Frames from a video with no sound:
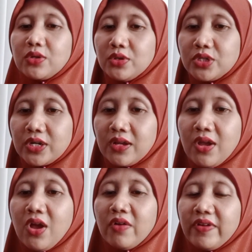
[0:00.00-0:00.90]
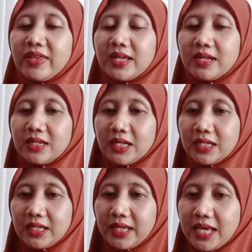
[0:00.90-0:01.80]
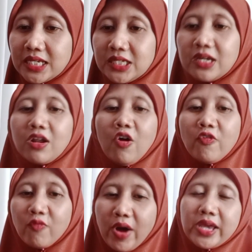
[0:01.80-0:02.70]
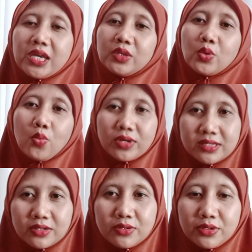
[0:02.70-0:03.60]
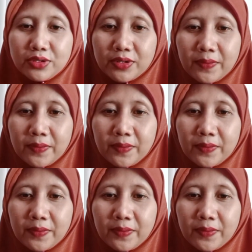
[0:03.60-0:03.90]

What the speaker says: good, with an indication of why it was good,